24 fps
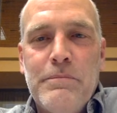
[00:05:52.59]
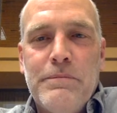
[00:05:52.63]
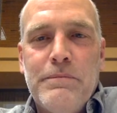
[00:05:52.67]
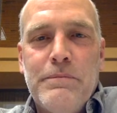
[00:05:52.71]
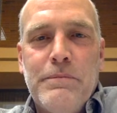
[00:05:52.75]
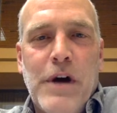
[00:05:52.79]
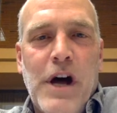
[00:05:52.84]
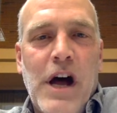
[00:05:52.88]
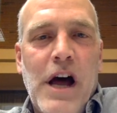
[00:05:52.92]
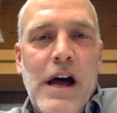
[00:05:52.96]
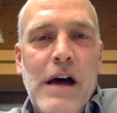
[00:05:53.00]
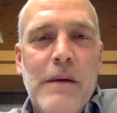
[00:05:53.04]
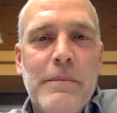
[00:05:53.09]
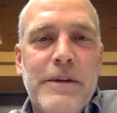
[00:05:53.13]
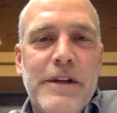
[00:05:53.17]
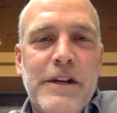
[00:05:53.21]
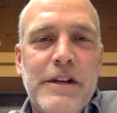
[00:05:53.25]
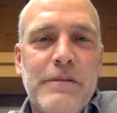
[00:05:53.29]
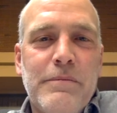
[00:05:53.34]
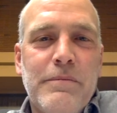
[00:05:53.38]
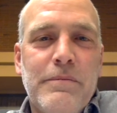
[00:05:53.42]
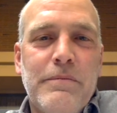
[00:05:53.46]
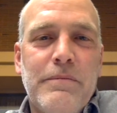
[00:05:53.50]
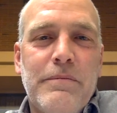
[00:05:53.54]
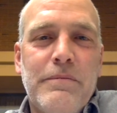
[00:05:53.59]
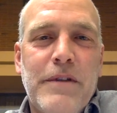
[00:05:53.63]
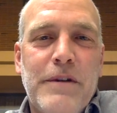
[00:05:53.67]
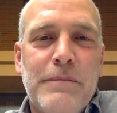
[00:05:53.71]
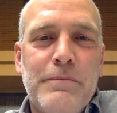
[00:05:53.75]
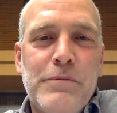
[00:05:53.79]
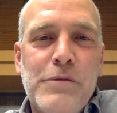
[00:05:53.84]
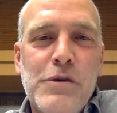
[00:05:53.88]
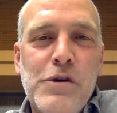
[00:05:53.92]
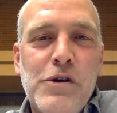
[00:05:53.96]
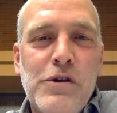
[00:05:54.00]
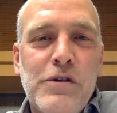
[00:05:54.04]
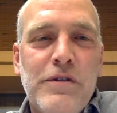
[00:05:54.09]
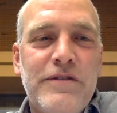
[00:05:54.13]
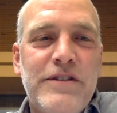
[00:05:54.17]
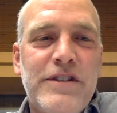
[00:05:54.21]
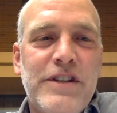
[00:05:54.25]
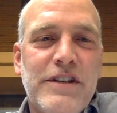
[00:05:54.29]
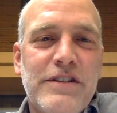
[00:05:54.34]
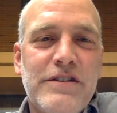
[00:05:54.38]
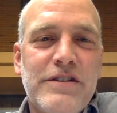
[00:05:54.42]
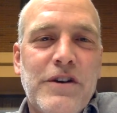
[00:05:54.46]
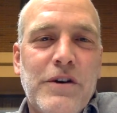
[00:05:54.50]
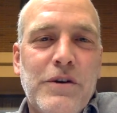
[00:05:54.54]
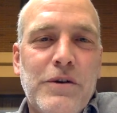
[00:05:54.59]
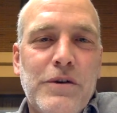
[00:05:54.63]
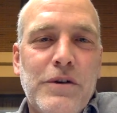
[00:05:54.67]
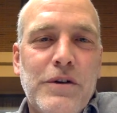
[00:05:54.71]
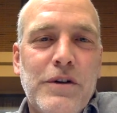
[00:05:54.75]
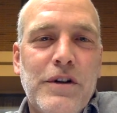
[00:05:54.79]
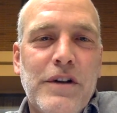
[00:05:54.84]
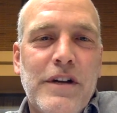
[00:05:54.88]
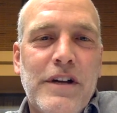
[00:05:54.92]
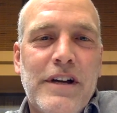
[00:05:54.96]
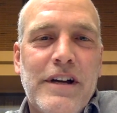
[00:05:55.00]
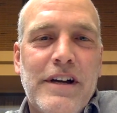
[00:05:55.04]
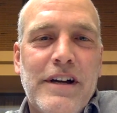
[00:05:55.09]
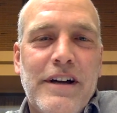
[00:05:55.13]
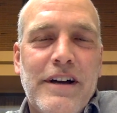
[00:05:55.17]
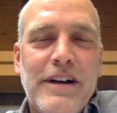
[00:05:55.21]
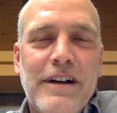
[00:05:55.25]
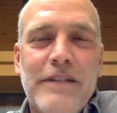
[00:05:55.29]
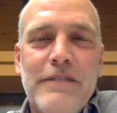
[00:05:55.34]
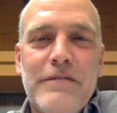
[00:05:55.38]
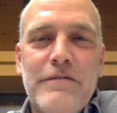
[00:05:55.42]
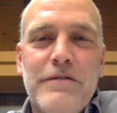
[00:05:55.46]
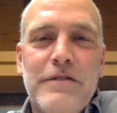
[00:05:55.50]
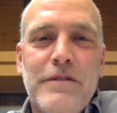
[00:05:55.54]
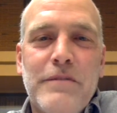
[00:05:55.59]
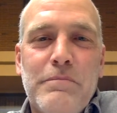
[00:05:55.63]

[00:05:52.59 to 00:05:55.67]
Muhammad moves his whole